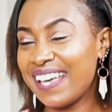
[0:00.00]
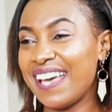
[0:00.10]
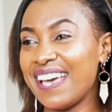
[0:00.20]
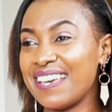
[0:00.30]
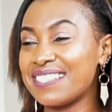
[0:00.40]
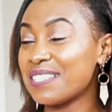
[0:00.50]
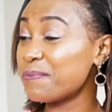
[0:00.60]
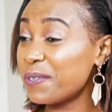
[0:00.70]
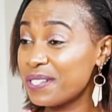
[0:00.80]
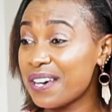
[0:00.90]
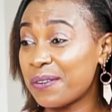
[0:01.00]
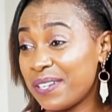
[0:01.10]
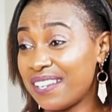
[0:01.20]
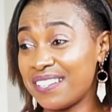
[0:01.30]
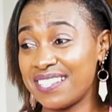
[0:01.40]
And it's a small
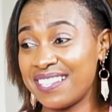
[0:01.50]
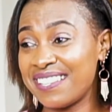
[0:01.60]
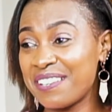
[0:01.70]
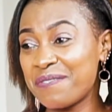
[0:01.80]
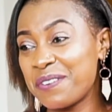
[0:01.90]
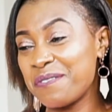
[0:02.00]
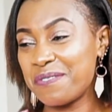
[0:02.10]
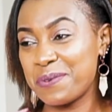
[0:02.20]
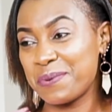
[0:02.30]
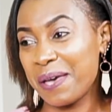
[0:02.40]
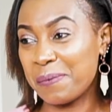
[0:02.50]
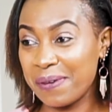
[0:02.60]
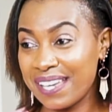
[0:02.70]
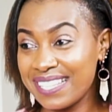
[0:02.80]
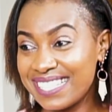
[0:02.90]
town and there are very few
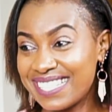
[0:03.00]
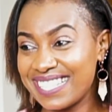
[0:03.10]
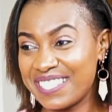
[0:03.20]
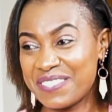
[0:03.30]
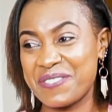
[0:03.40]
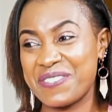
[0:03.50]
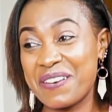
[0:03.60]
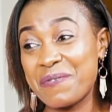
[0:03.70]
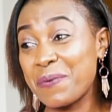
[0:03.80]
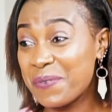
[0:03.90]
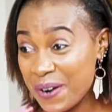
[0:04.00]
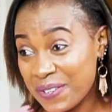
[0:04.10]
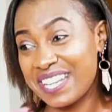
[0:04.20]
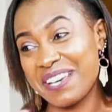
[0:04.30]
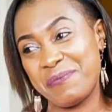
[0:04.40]
Embians, so I'm a
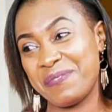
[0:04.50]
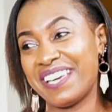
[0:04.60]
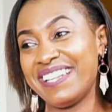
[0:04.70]
proud Embian.